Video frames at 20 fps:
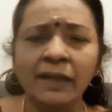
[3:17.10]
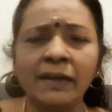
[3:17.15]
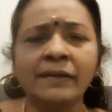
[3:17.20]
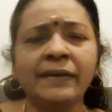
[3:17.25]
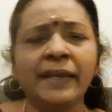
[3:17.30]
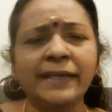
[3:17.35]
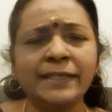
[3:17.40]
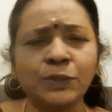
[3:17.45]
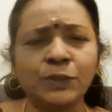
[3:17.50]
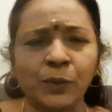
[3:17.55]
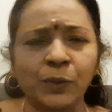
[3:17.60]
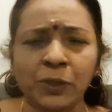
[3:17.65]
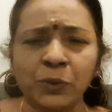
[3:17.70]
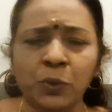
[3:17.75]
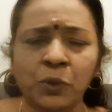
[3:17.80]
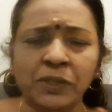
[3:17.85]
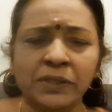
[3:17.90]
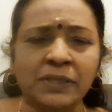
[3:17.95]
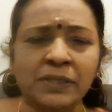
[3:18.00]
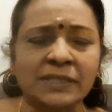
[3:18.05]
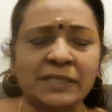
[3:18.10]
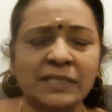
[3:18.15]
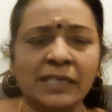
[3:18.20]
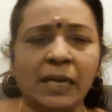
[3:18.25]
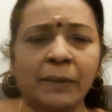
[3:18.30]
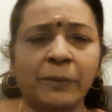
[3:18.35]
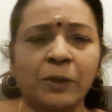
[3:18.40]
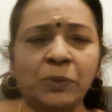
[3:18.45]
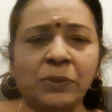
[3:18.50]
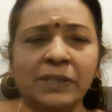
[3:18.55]
Next, we are going to see
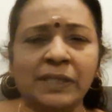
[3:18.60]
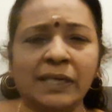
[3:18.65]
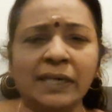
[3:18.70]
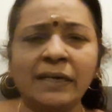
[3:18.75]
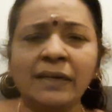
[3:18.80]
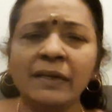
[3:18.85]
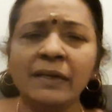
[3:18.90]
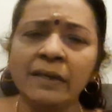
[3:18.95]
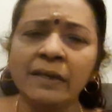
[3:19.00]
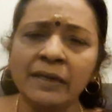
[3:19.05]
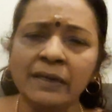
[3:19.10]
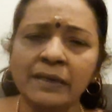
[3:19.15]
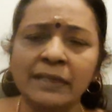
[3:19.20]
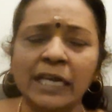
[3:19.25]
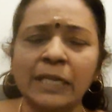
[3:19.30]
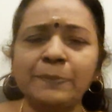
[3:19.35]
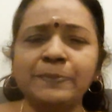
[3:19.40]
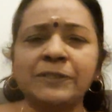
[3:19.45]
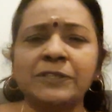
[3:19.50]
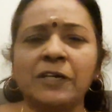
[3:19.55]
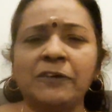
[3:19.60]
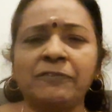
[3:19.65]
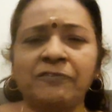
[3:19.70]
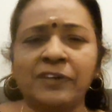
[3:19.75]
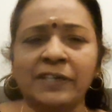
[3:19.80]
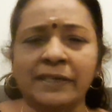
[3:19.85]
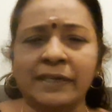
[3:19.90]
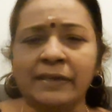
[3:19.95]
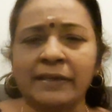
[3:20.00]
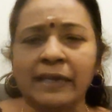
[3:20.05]
about the types of
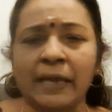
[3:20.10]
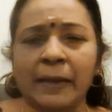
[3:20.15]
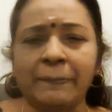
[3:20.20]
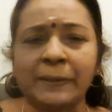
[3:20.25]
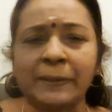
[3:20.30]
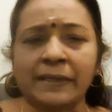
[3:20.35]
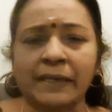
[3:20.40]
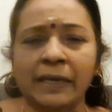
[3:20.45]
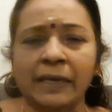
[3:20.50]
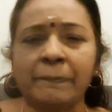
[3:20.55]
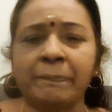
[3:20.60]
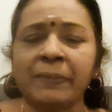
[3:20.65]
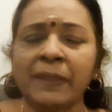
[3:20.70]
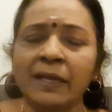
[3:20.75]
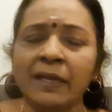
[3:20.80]
working capital.